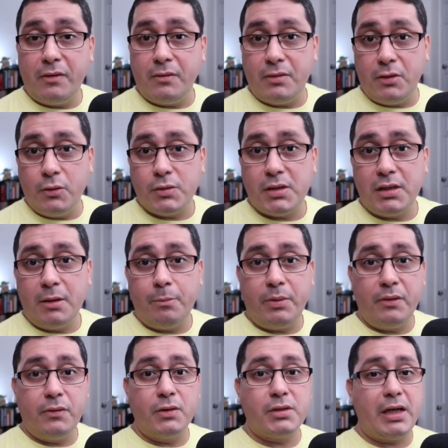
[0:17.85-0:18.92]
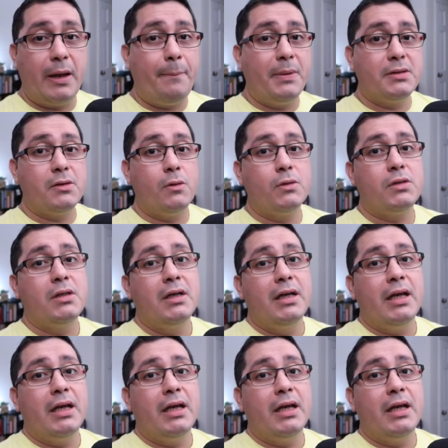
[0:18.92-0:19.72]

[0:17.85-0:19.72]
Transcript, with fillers: been using in previous episodes,